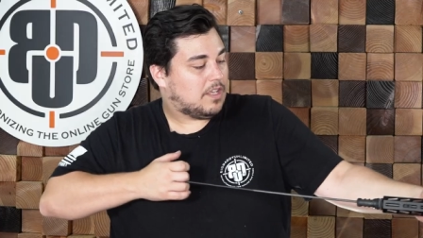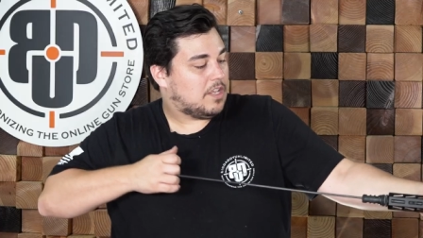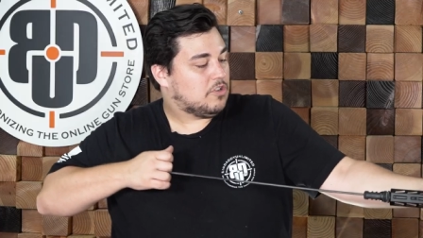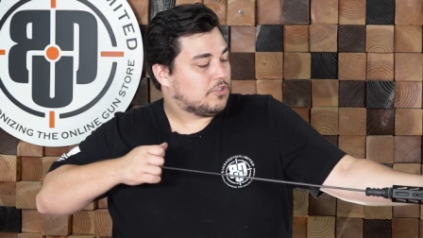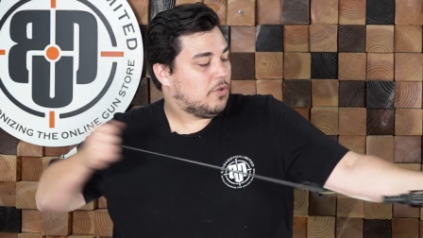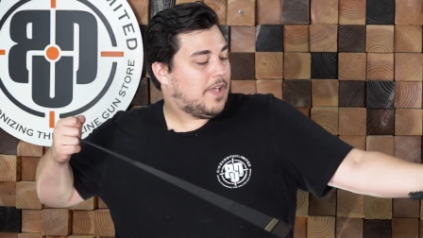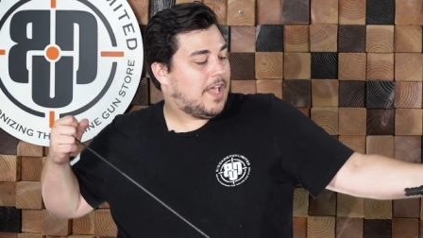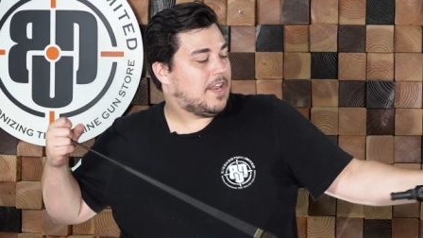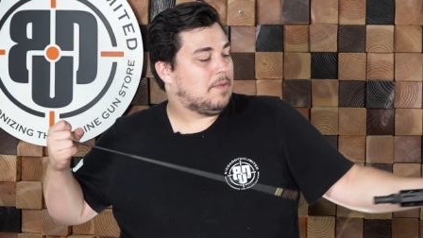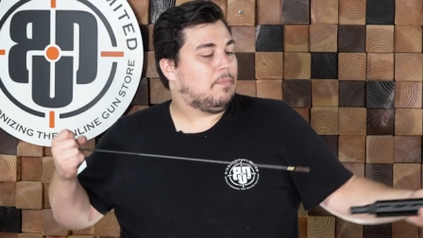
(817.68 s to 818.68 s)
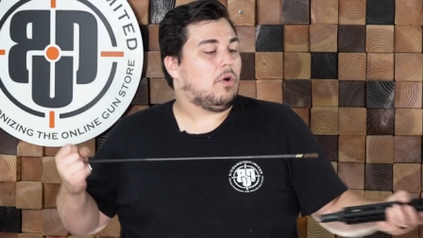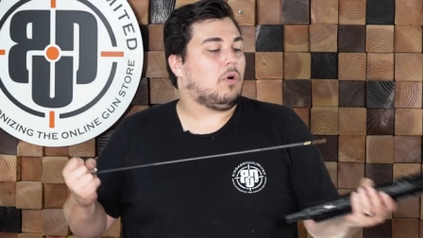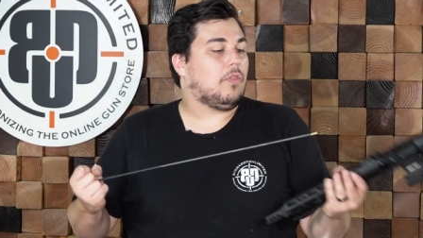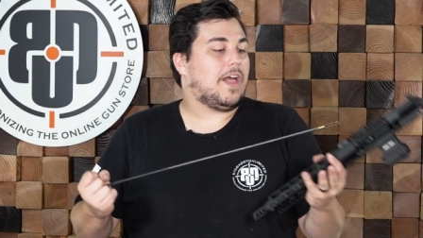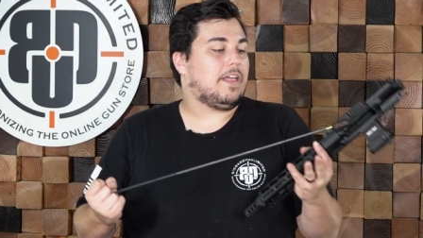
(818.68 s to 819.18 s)
And you'll go ahead and
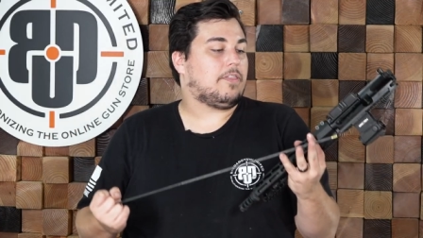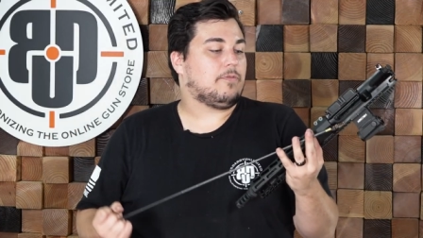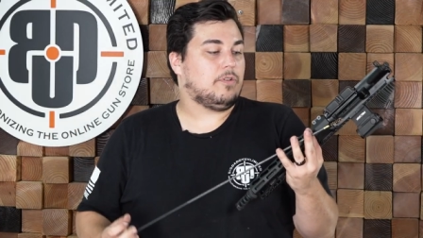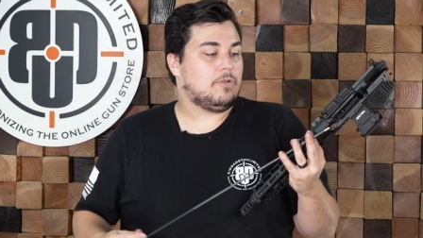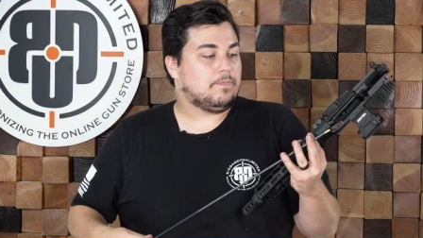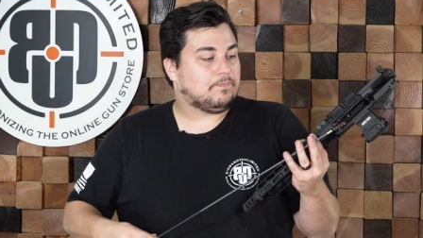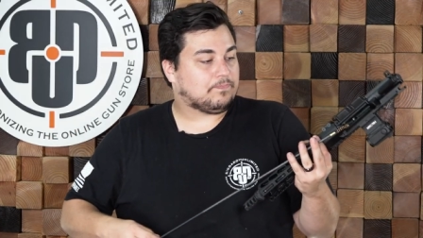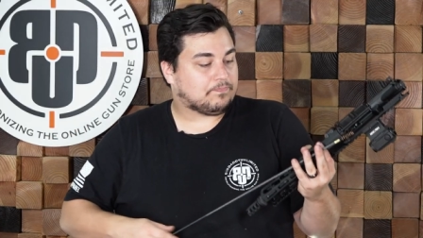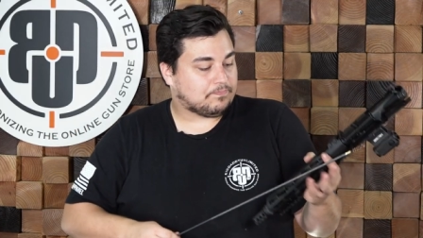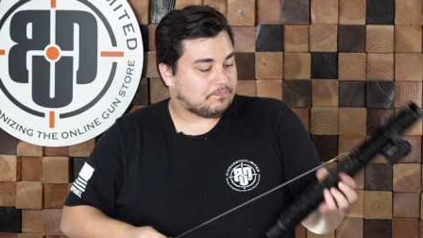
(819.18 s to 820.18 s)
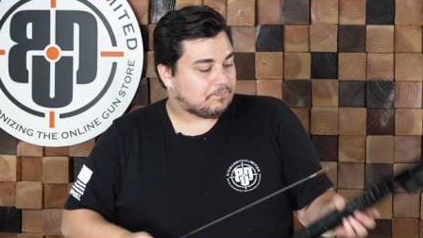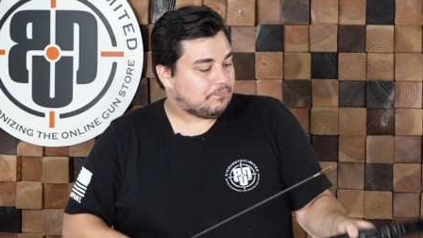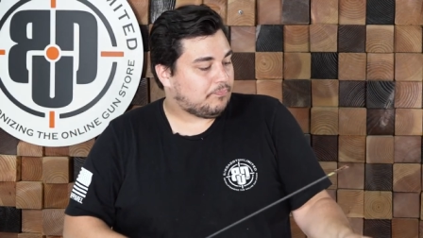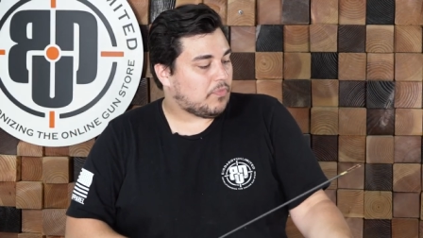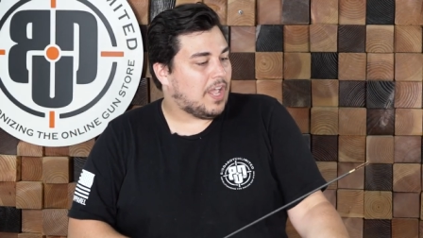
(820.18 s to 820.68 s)
pull that through.
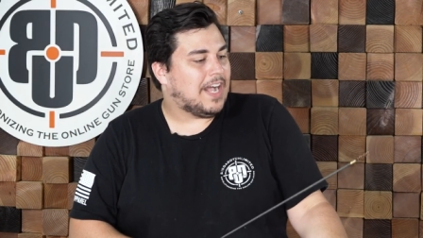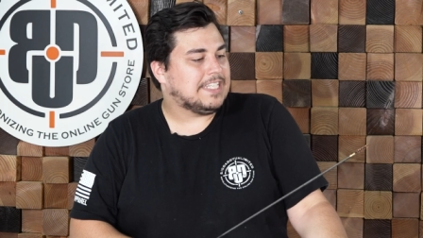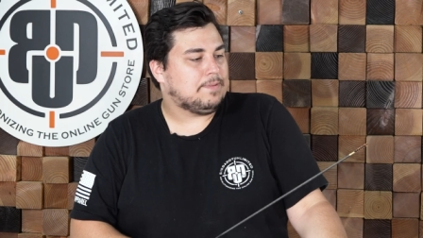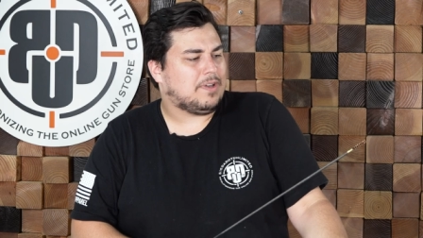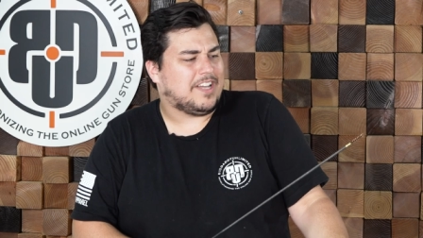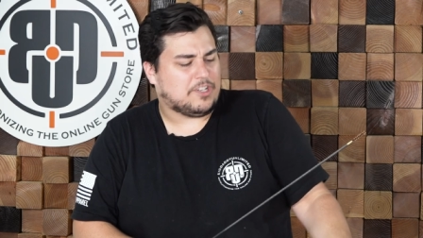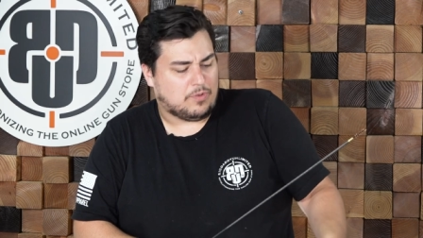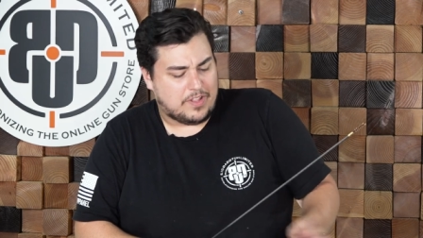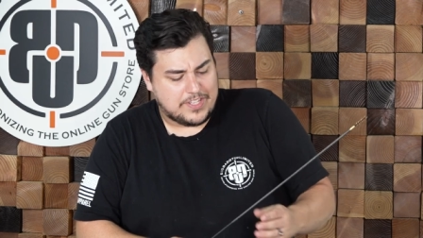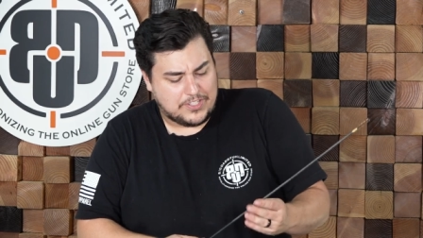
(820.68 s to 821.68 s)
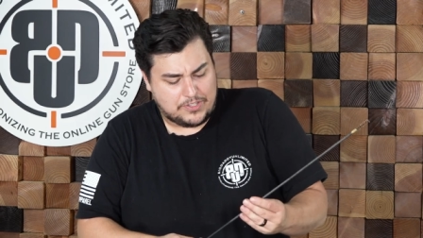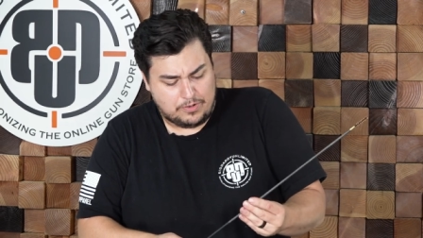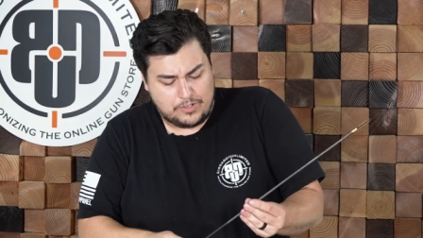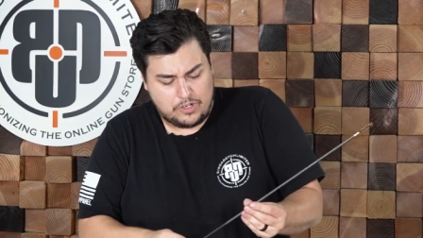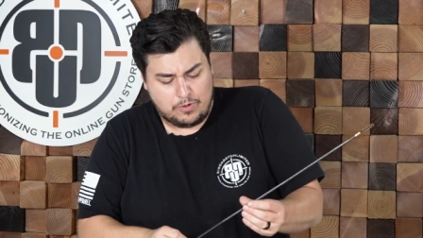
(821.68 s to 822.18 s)
I typically like to run these
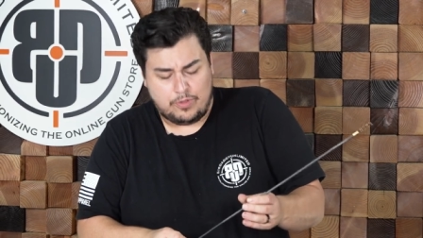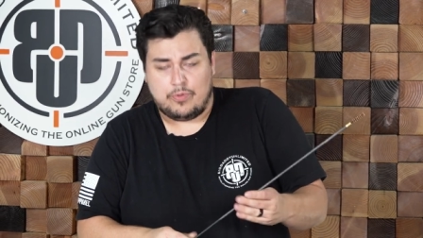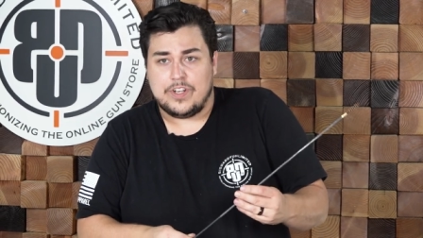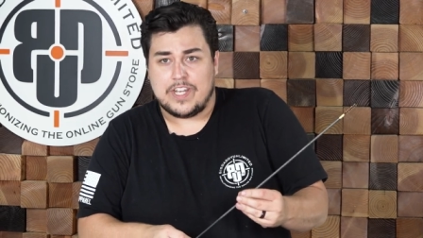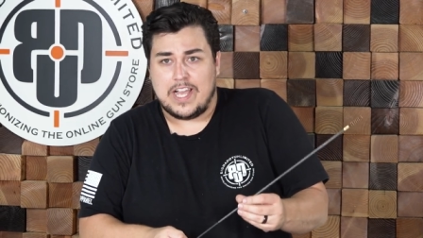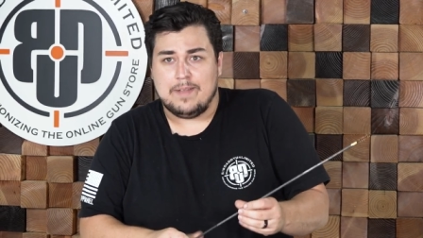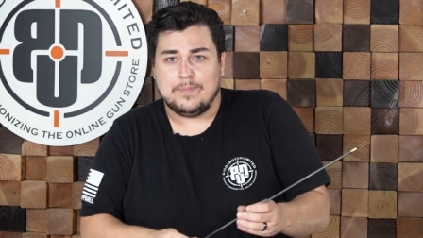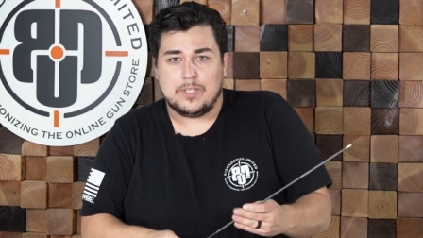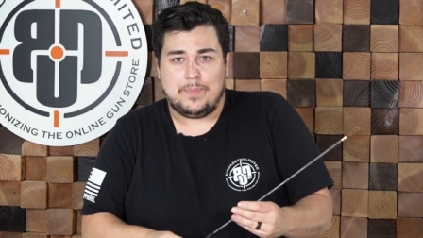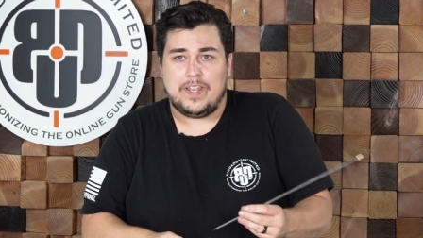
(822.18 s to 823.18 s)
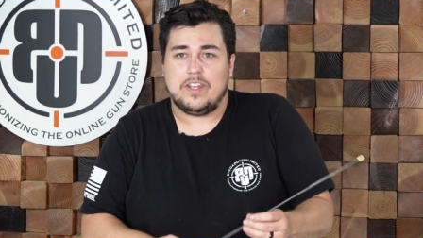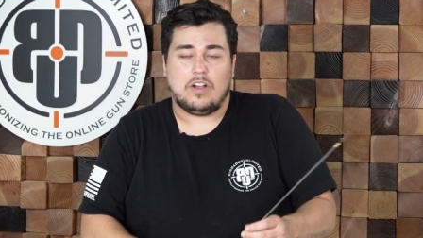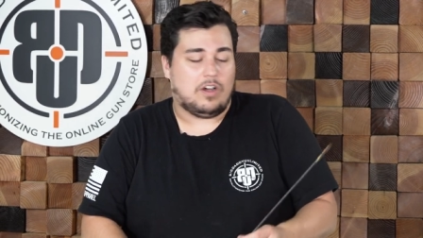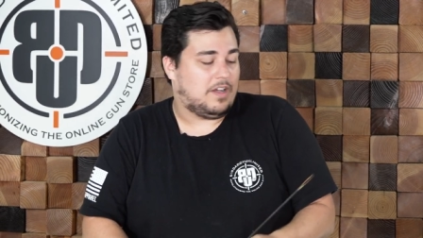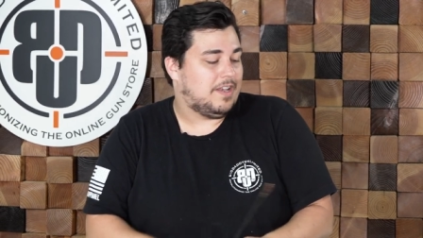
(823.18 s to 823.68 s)
through two or three times depending
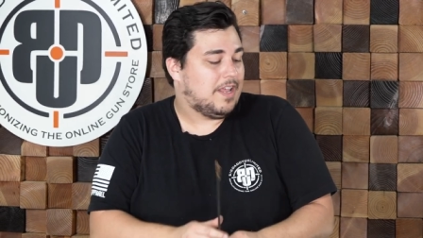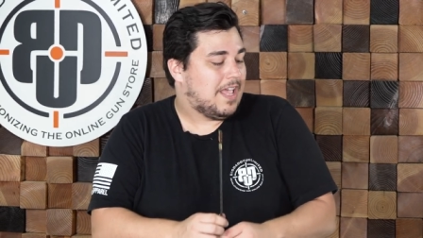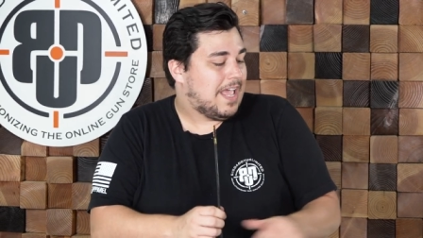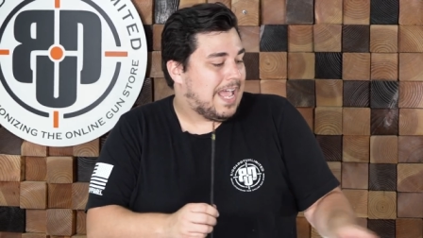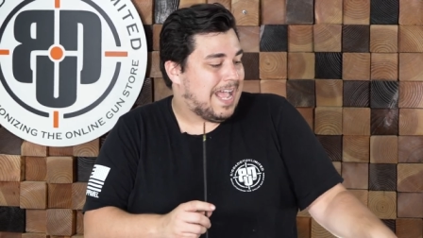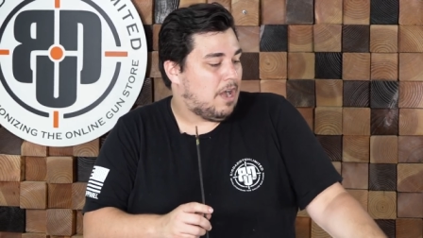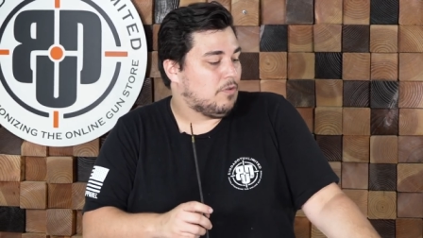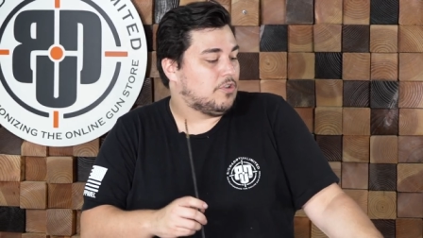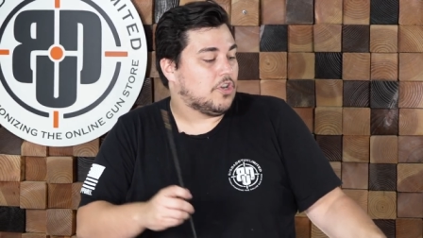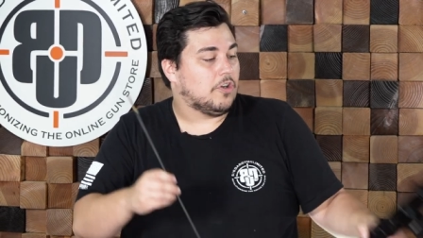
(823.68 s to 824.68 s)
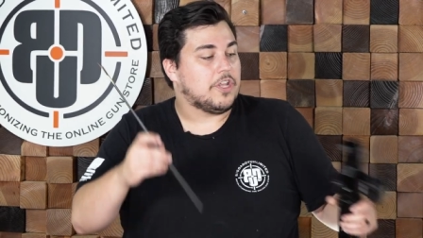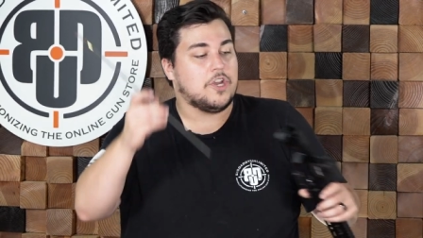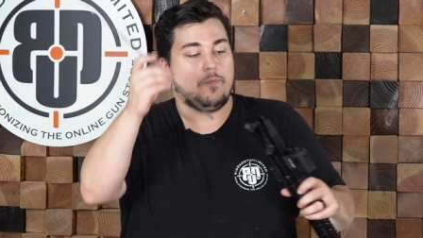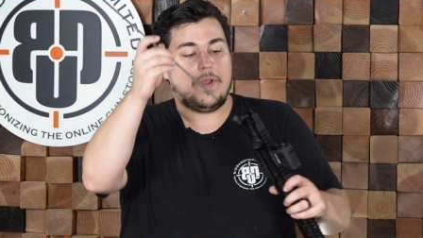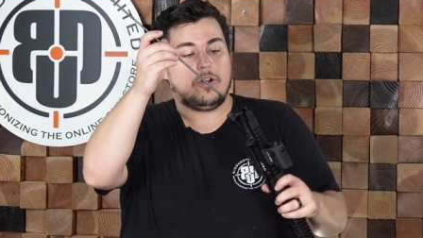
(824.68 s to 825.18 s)
on how dirty
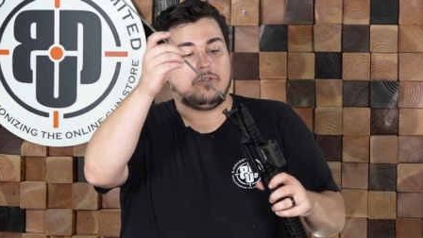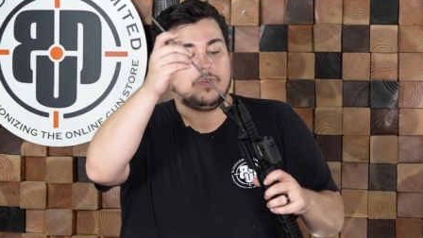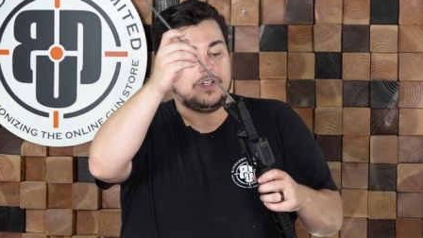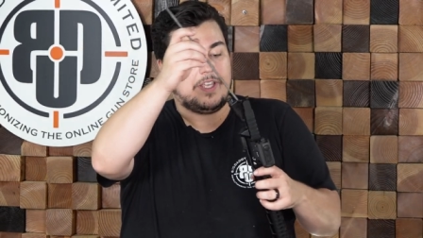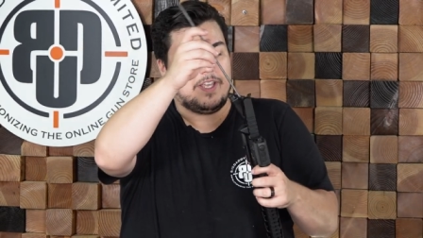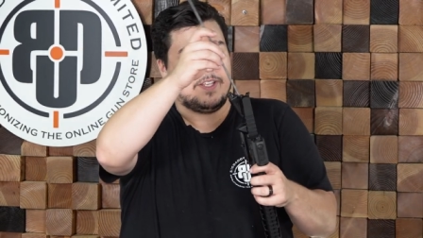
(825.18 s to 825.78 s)
your barrel really